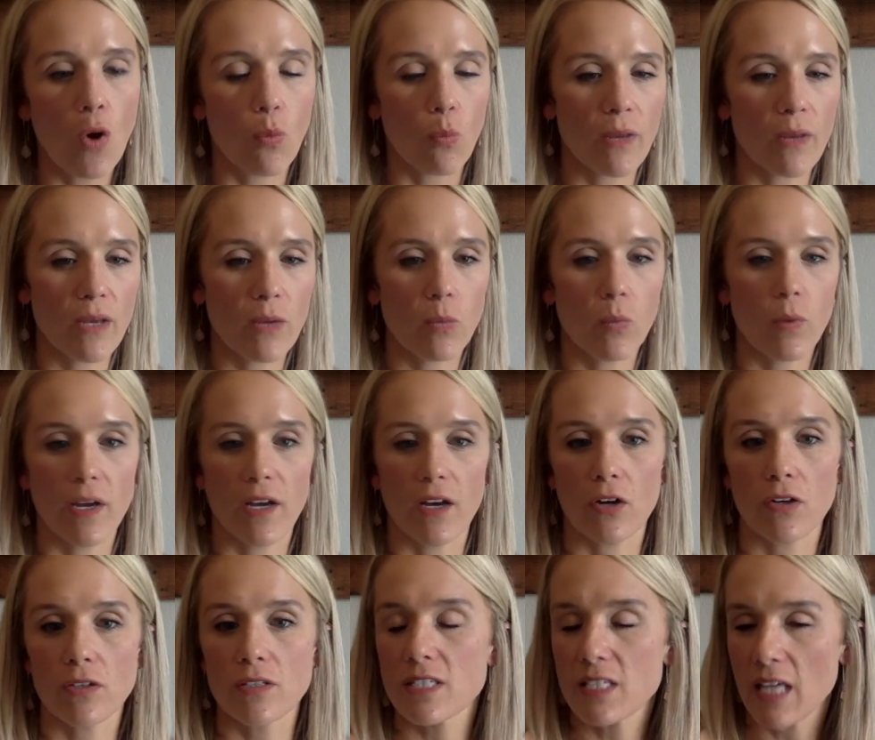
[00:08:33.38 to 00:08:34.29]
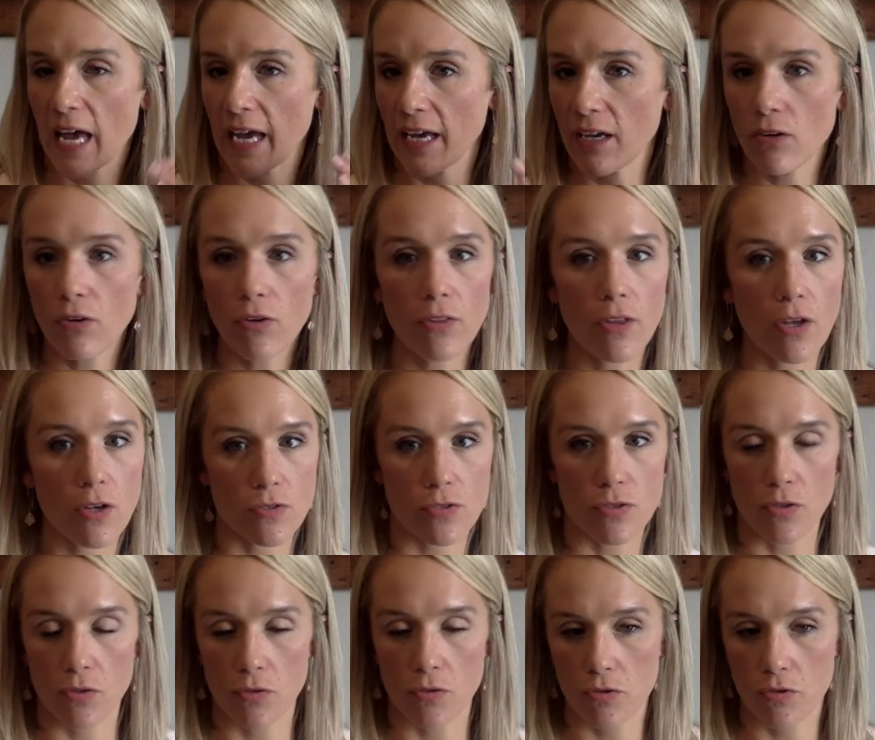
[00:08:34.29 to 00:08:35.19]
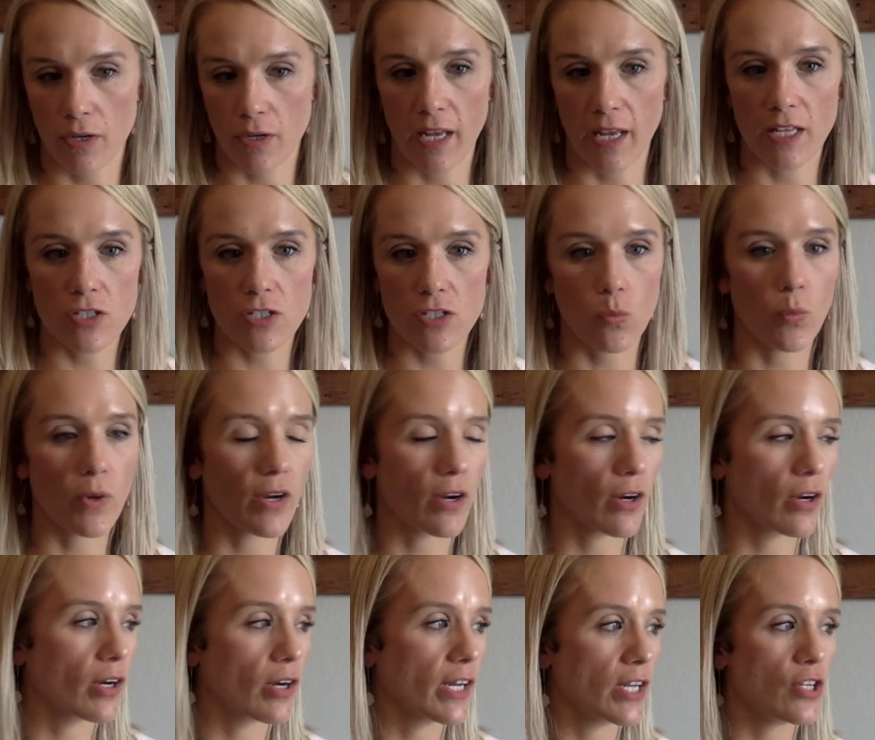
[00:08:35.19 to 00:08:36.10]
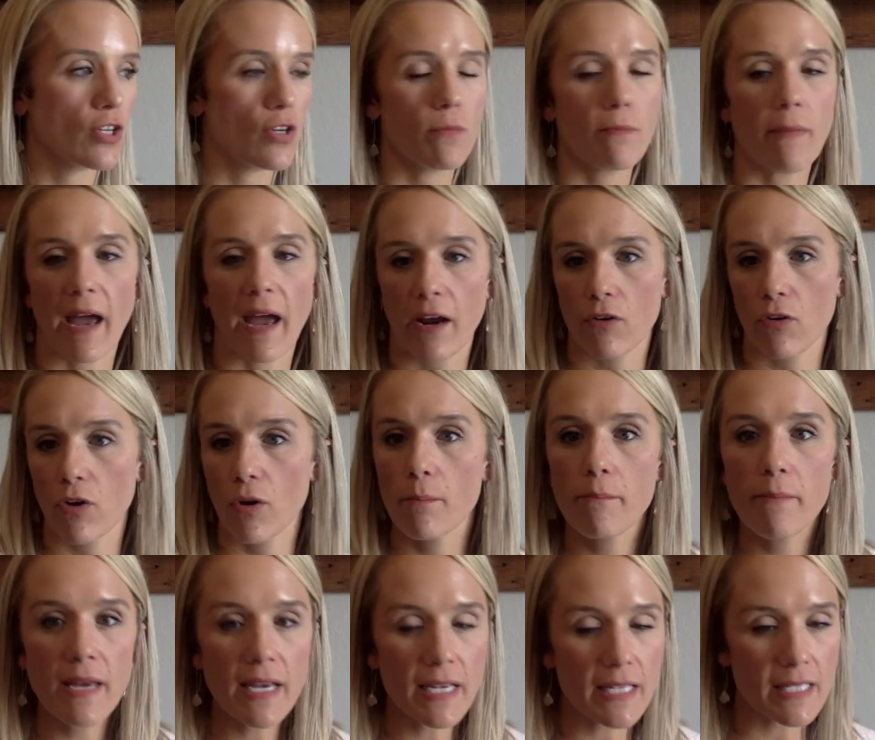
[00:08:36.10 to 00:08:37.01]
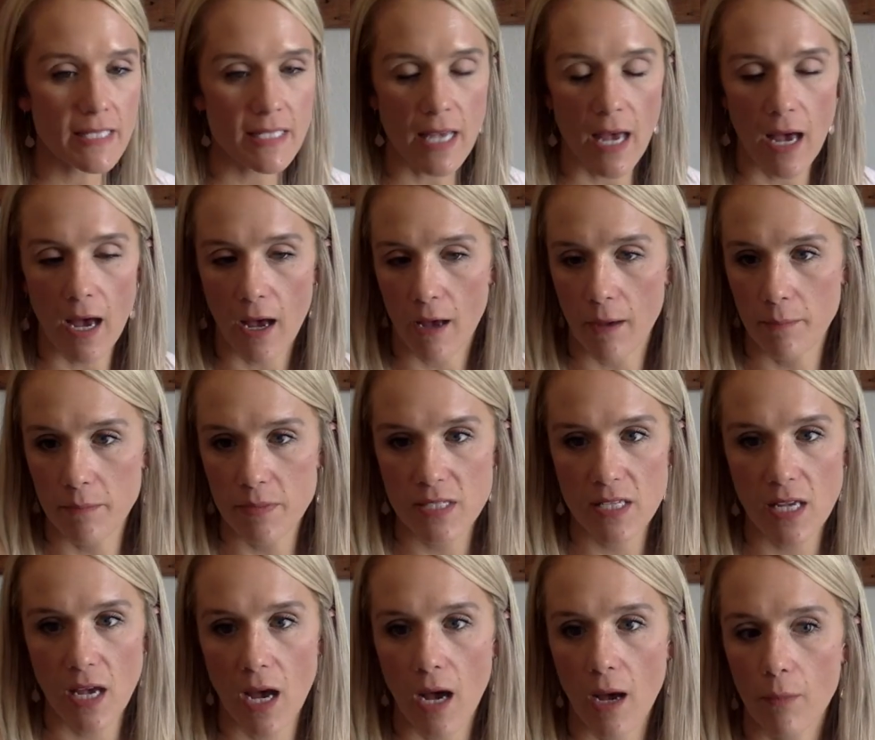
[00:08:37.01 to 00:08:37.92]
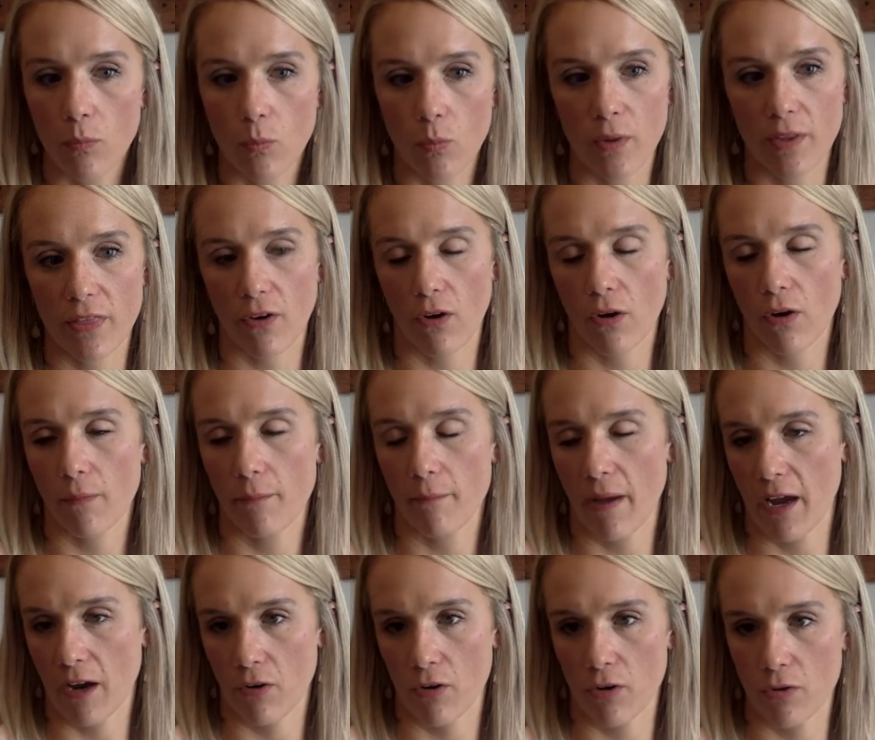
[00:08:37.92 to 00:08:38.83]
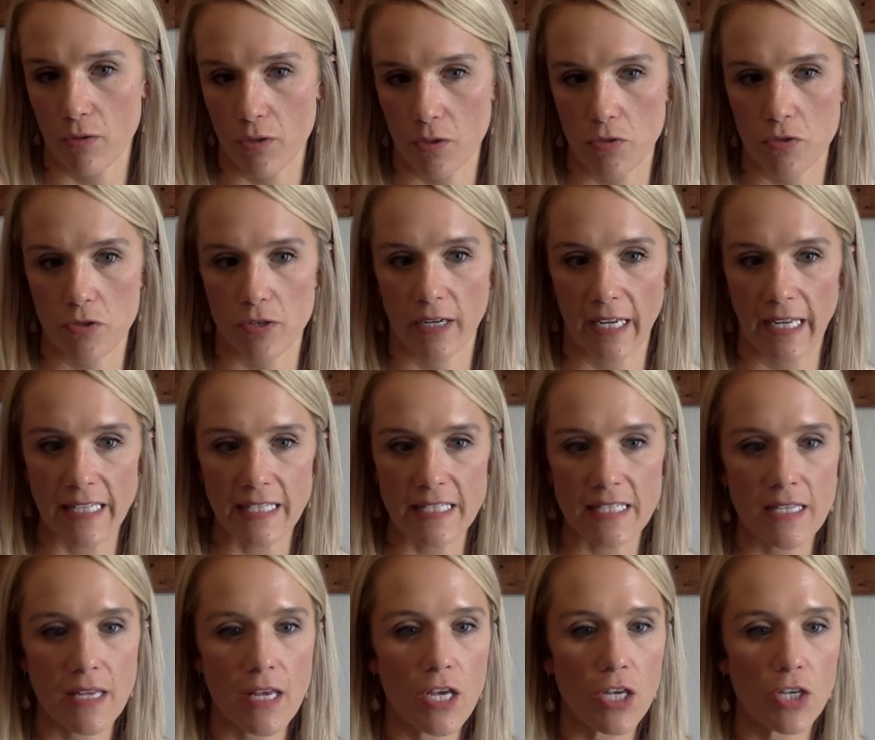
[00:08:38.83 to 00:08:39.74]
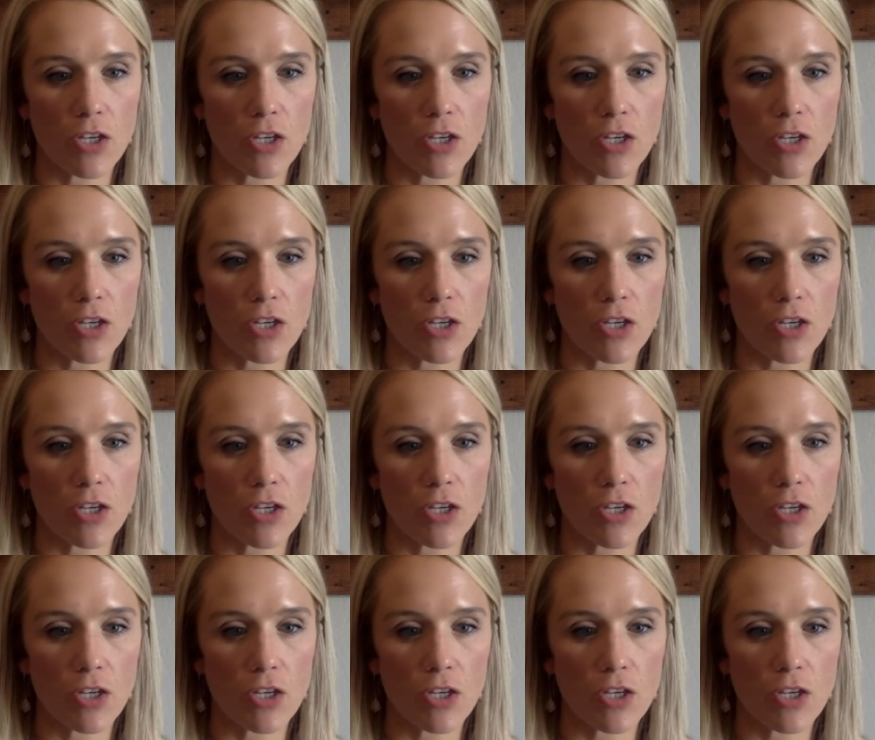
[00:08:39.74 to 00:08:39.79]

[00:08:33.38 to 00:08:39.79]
We will cycle those nutrients. We are going to do macro mix-ups with our macronutrients.